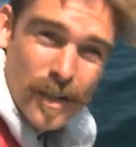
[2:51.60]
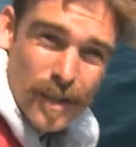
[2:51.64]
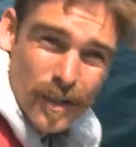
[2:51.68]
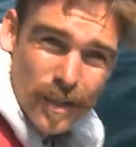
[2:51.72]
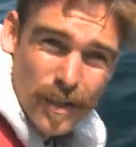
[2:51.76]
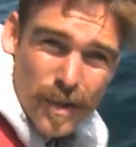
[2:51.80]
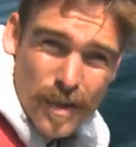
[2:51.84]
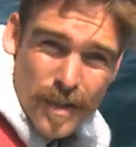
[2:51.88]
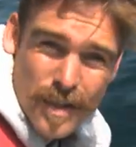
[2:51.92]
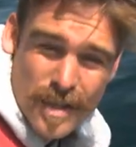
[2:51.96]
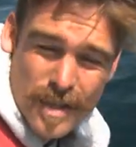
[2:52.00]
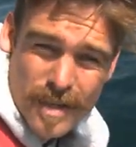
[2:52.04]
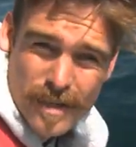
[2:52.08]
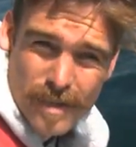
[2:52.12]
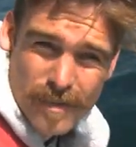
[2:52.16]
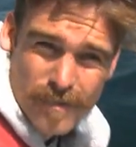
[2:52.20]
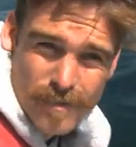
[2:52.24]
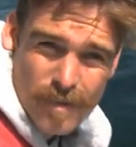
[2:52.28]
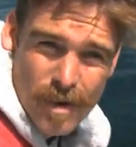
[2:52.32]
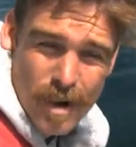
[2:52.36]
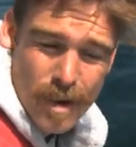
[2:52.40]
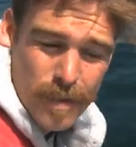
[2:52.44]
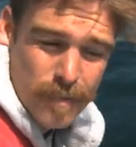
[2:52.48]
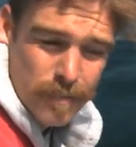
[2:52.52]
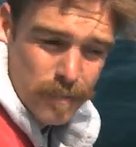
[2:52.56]
got this
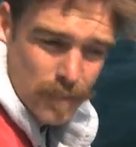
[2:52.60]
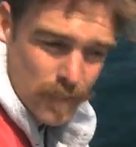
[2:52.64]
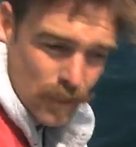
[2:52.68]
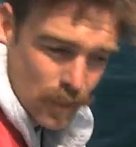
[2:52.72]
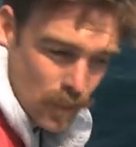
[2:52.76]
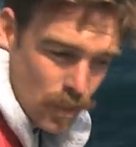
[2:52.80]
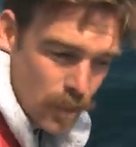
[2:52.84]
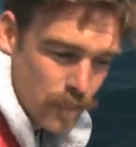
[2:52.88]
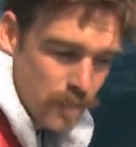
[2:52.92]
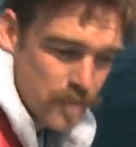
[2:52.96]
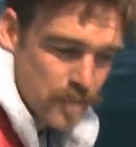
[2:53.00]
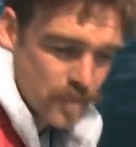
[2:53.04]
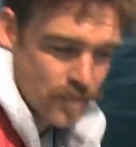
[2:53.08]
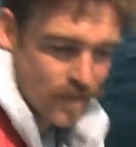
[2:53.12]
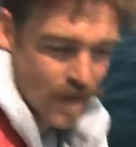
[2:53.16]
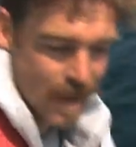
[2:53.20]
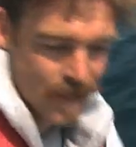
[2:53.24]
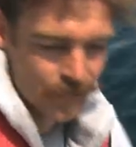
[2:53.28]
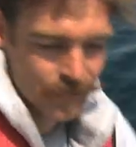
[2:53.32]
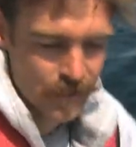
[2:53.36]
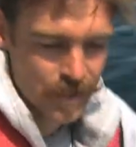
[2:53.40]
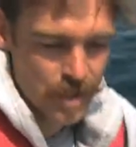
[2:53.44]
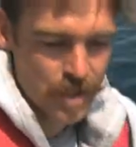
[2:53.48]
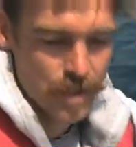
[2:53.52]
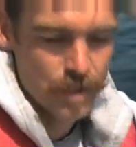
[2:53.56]
rope looped around
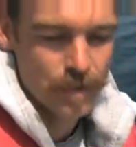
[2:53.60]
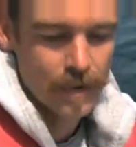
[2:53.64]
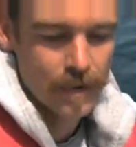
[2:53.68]
the 2